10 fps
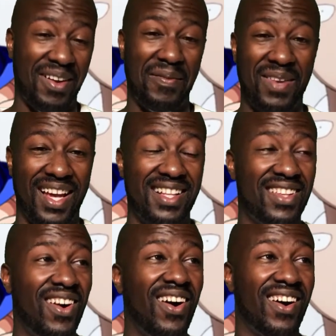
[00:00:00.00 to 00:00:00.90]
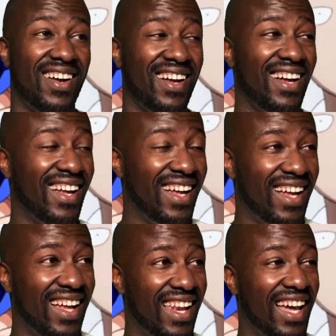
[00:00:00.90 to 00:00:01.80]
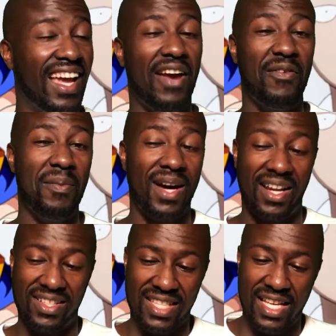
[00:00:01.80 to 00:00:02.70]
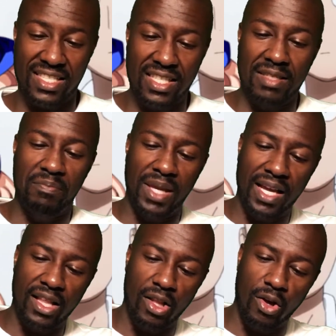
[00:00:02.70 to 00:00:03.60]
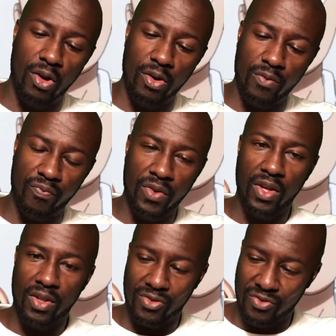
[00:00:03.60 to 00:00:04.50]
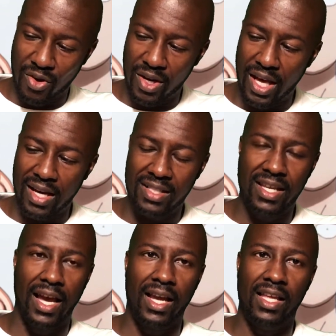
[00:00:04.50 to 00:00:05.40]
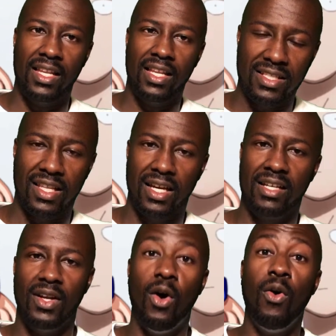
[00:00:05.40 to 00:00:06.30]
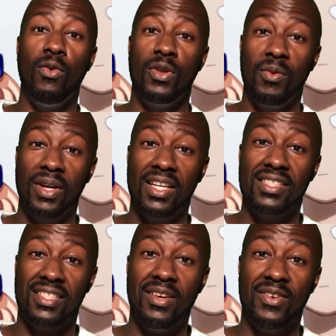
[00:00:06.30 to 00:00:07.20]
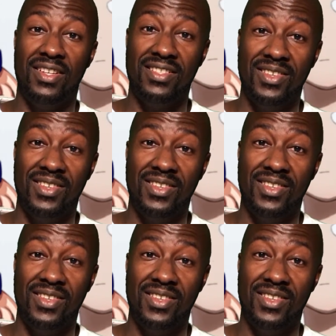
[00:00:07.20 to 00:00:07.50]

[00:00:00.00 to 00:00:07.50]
I'm like, dog. Like everybody else has this big, long, drawn out attack, and like, "Oh, you want to get serious?